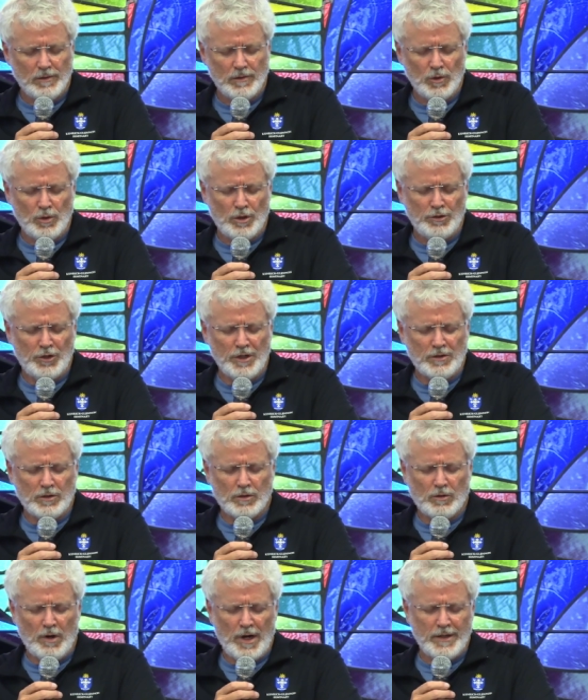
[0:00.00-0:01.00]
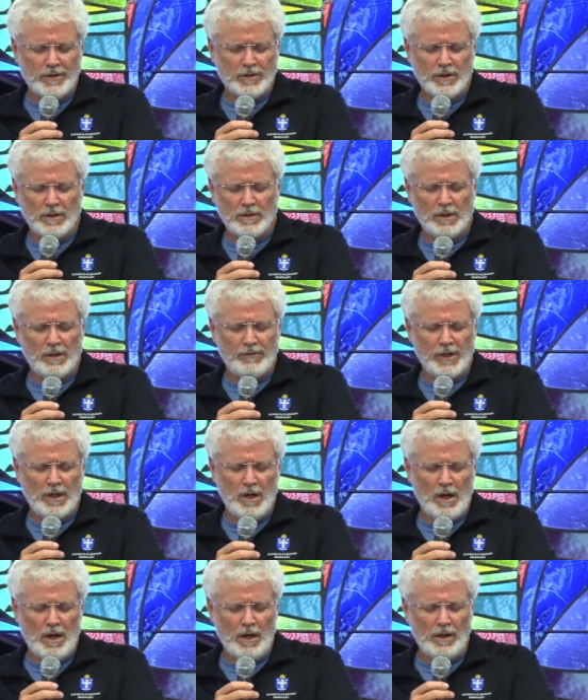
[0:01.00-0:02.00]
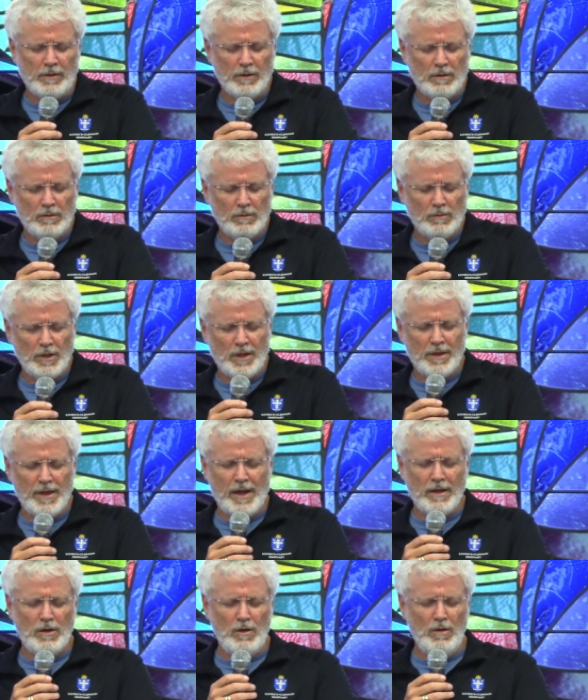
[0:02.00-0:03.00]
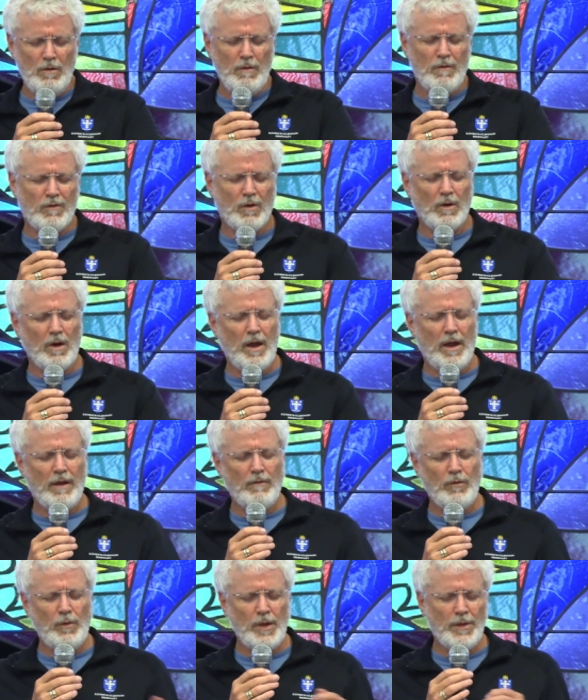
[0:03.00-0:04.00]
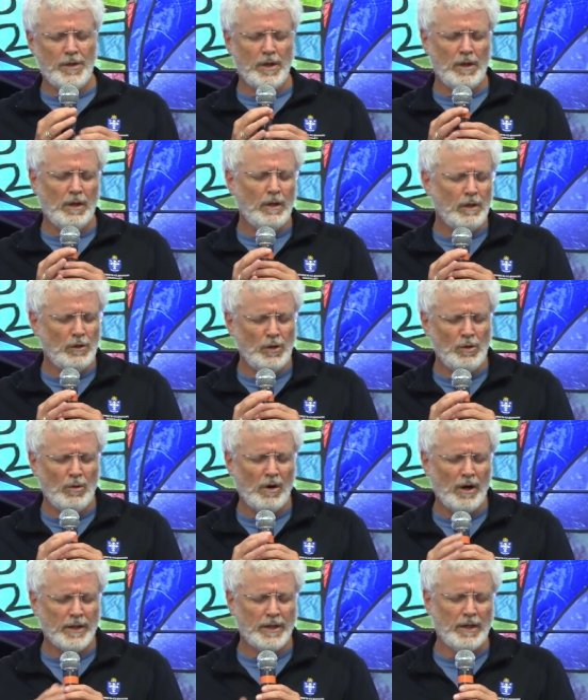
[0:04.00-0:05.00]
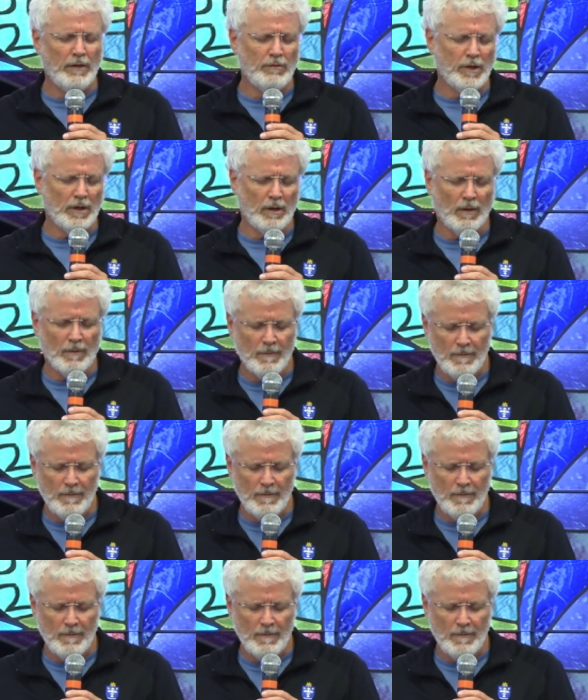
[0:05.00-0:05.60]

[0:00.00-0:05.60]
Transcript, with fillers: Lord Jesus Christ, Son of the living God we thank you for everything you are giving.